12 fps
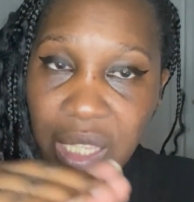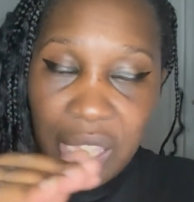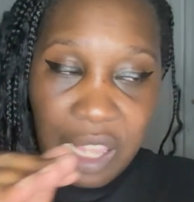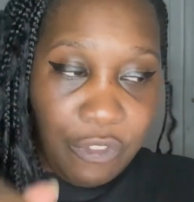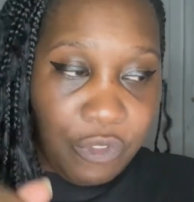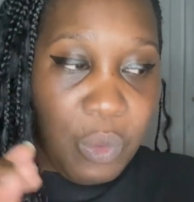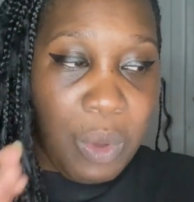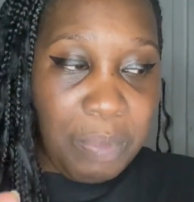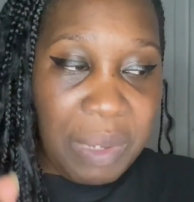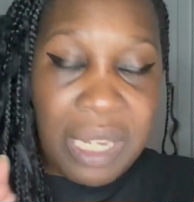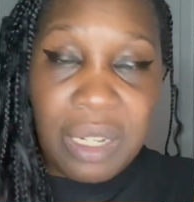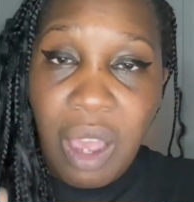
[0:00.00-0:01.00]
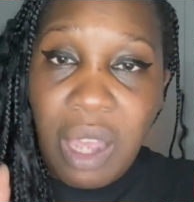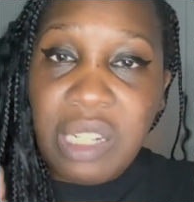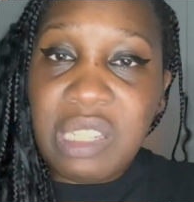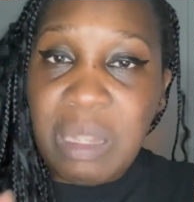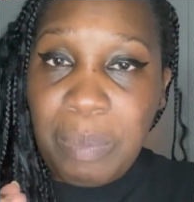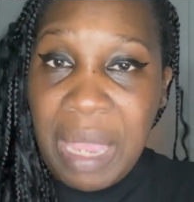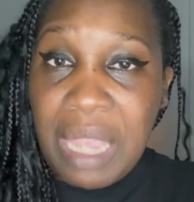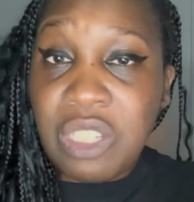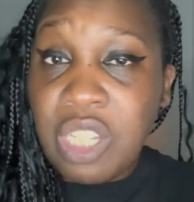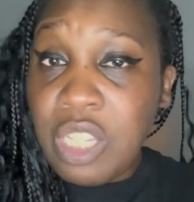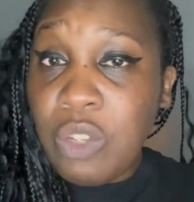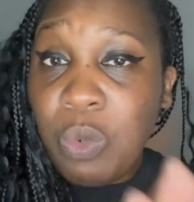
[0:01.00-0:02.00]
if you were being honest
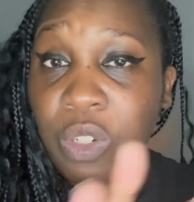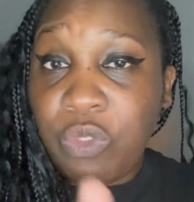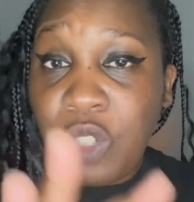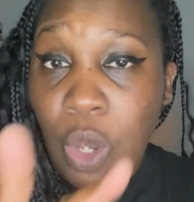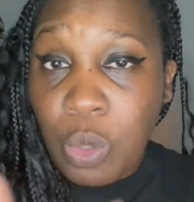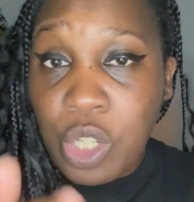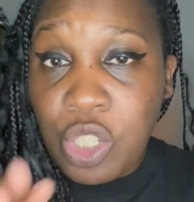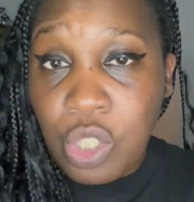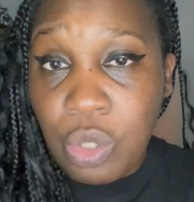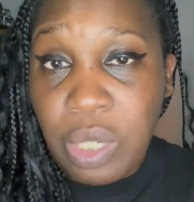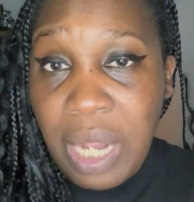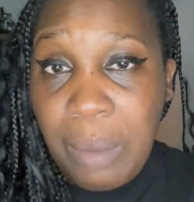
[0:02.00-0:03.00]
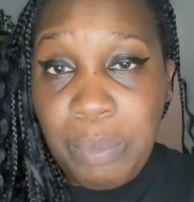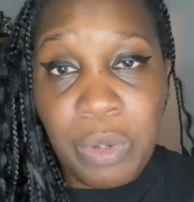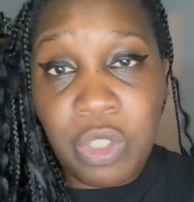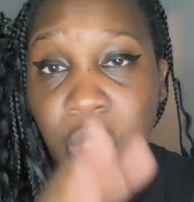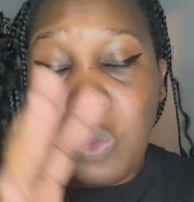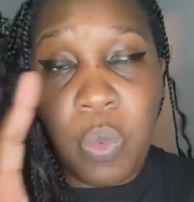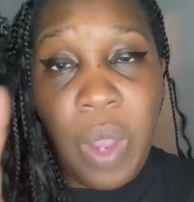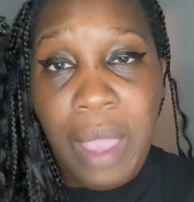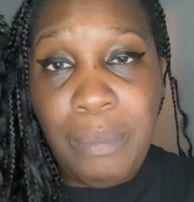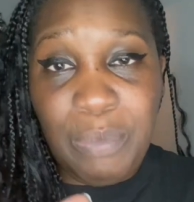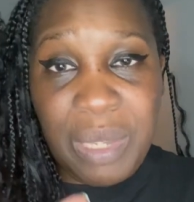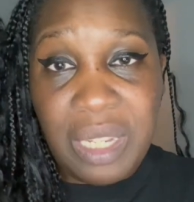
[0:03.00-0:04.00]
about it, you would have told her sooner, but you
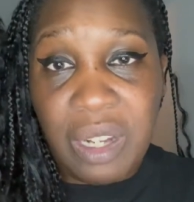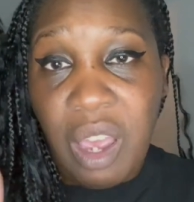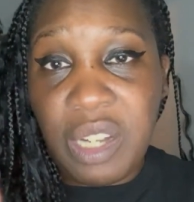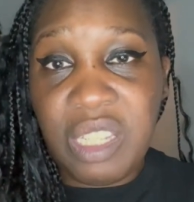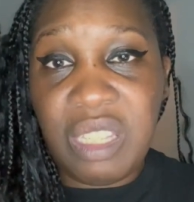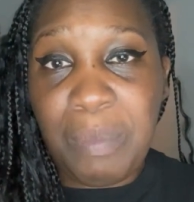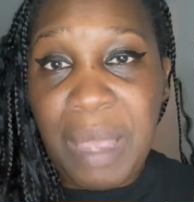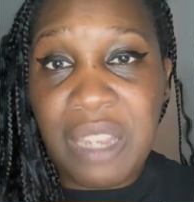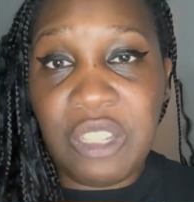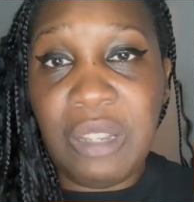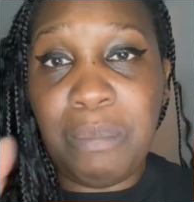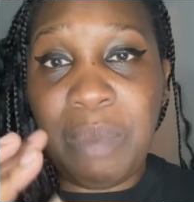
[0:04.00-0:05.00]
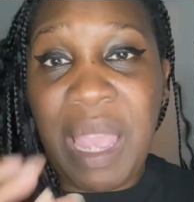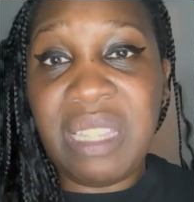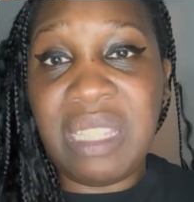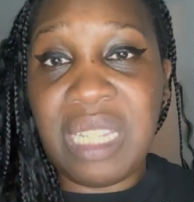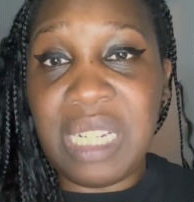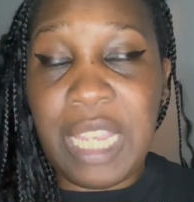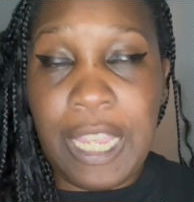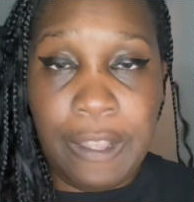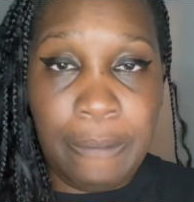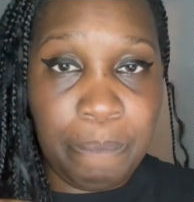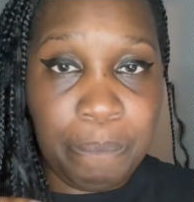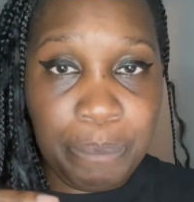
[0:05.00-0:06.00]
weren't being honest about it. Basically,